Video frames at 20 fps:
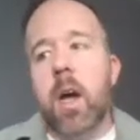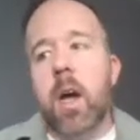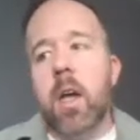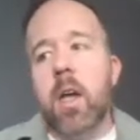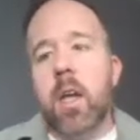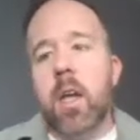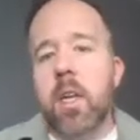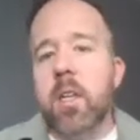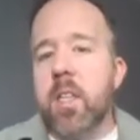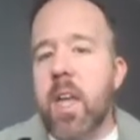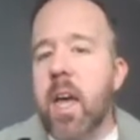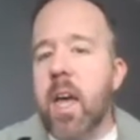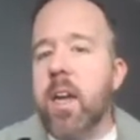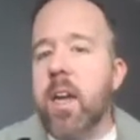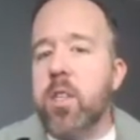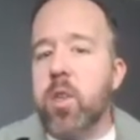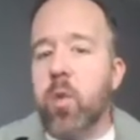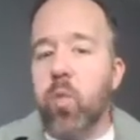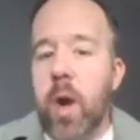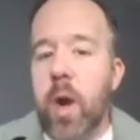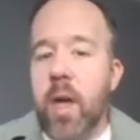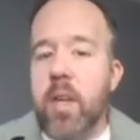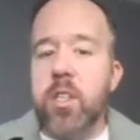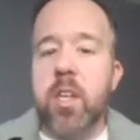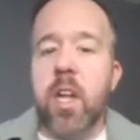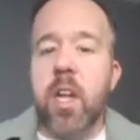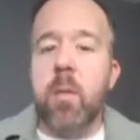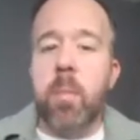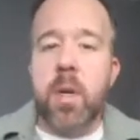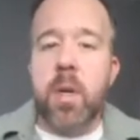it is at its
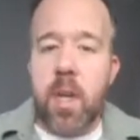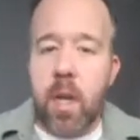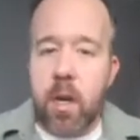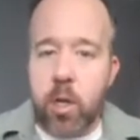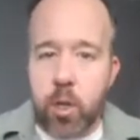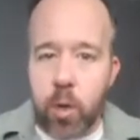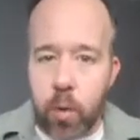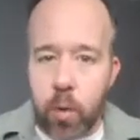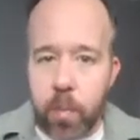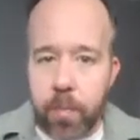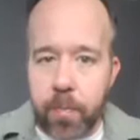resting potential.